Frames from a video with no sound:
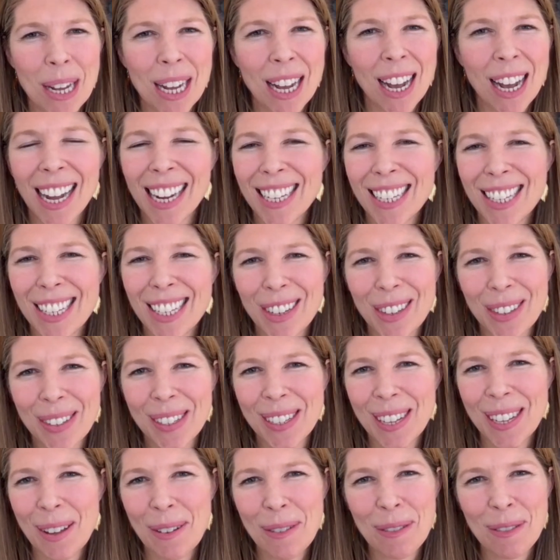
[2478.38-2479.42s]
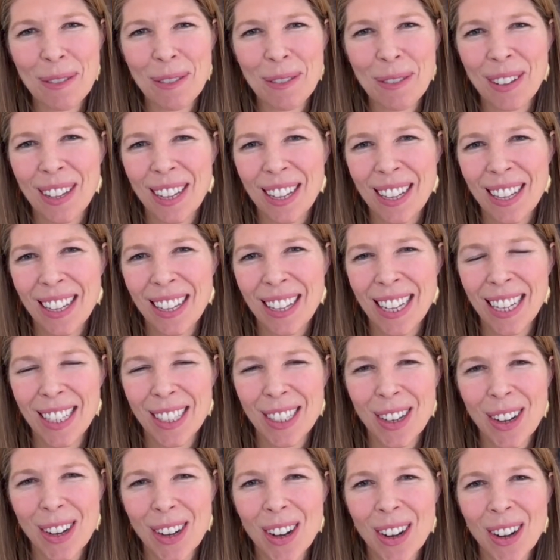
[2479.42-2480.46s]
kind to yourself.
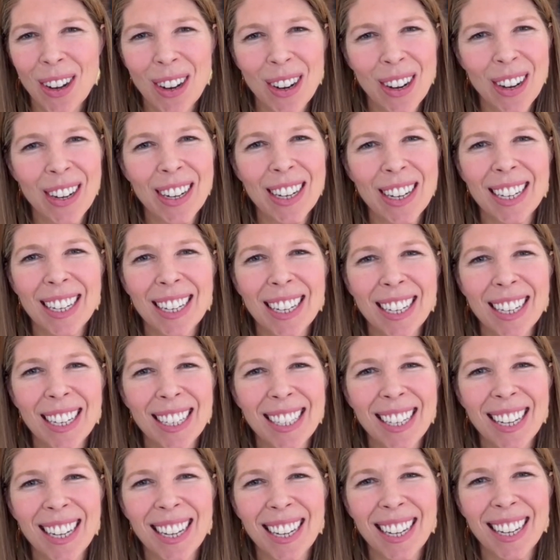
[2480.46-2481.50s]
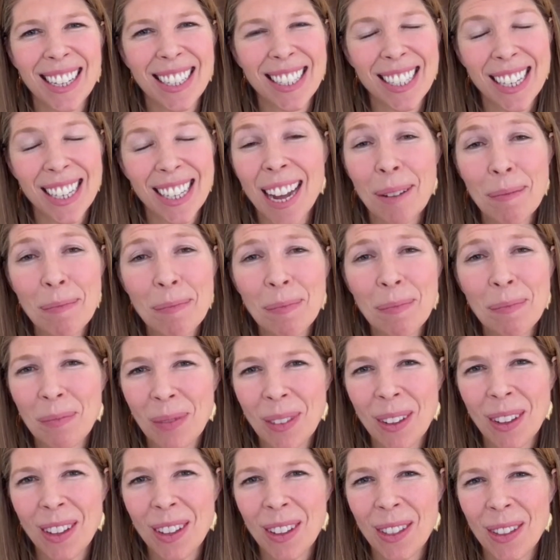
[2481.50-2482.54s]
It's a hard uh, uh time.
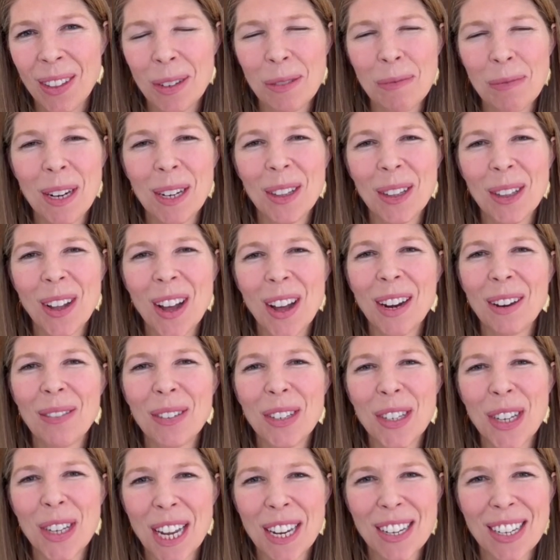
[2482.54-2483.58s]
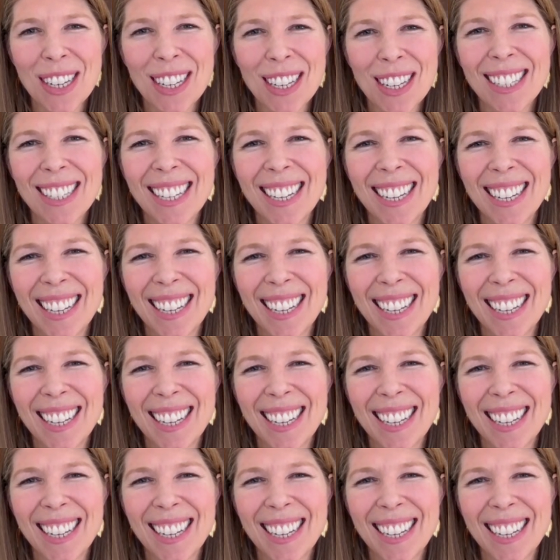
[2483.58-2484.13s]
There's been a lot of changes,